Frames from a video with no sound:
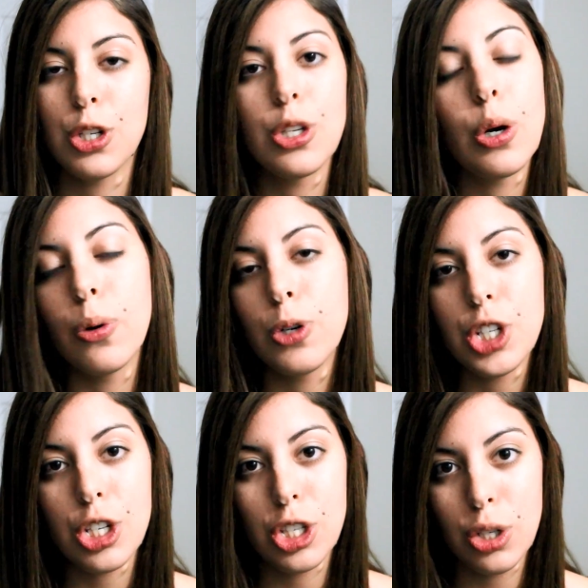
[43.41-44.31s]
so
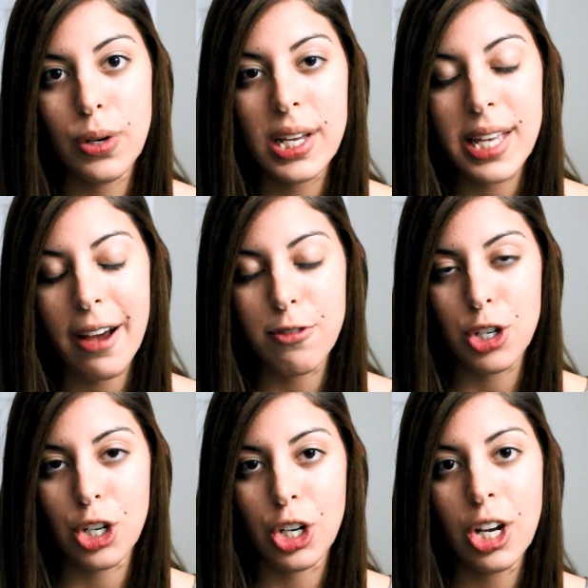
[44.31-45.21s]
just 2 days
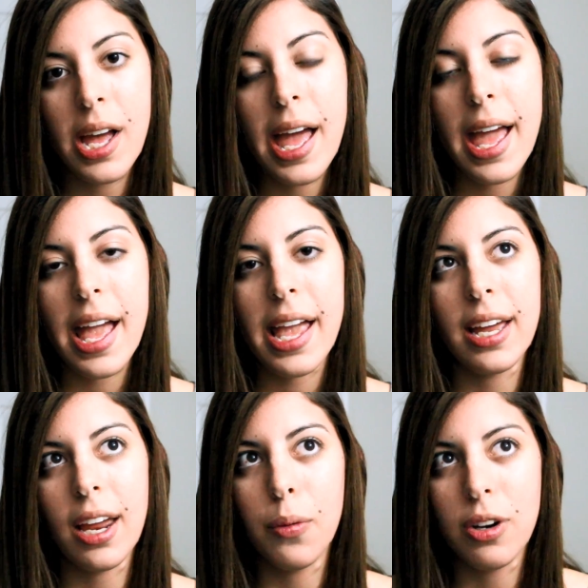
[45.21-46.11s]
after,
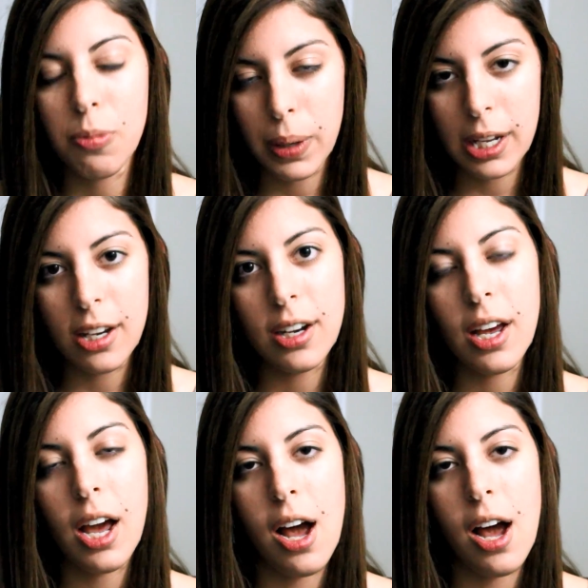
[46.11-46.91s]
and I would have been